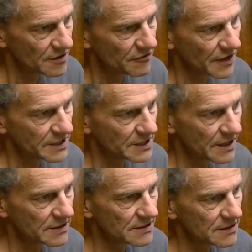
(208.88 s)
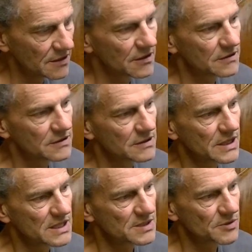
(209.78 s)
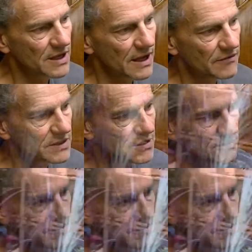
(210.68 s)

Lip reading: Fine Leather on Healdsburg Avenue,